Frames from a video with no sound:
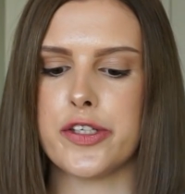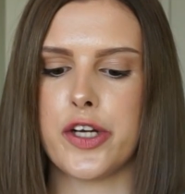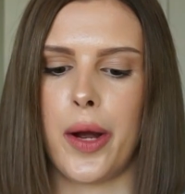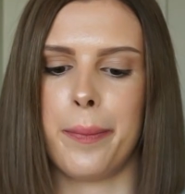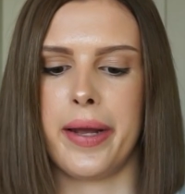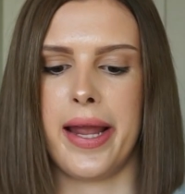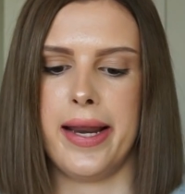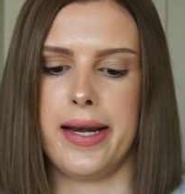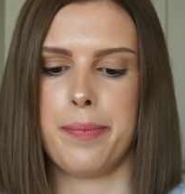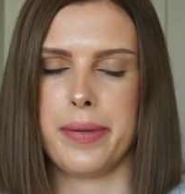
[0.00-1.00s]
top
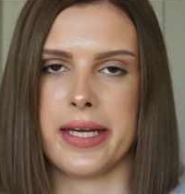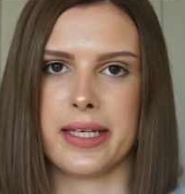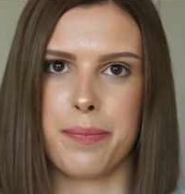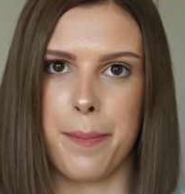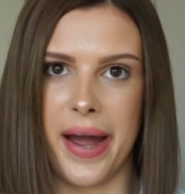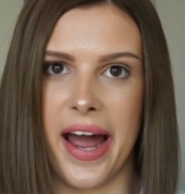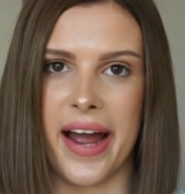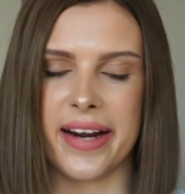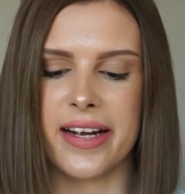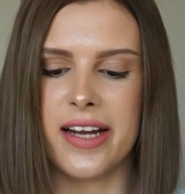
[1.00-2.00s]
and a pink
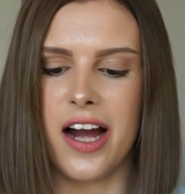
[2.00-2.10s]
bag,